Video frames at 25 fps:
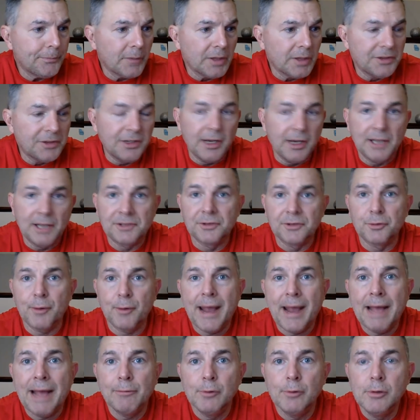She likes to
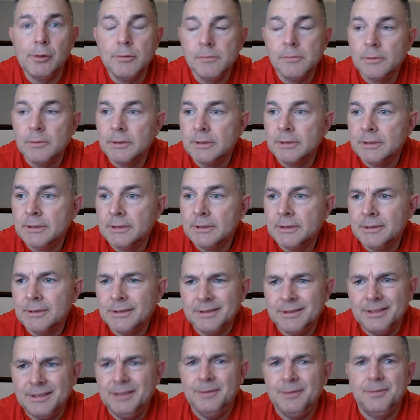travel. I
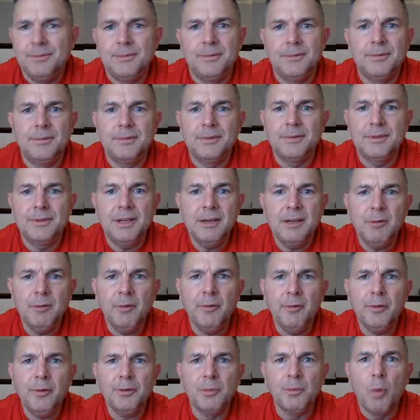said, take a
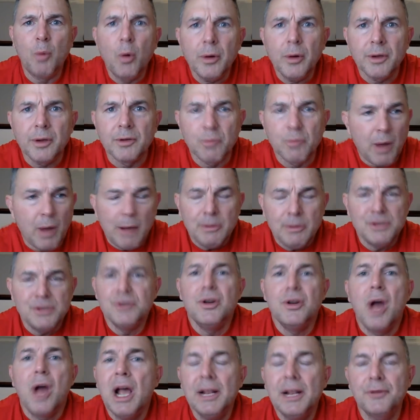reverse mortgage. Why would you
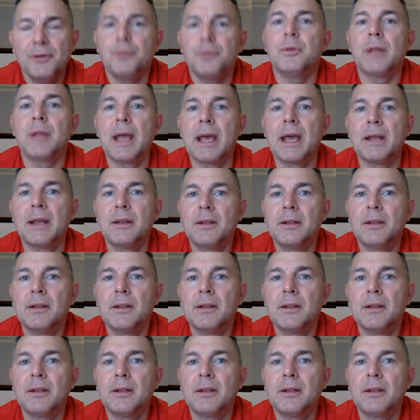not do that?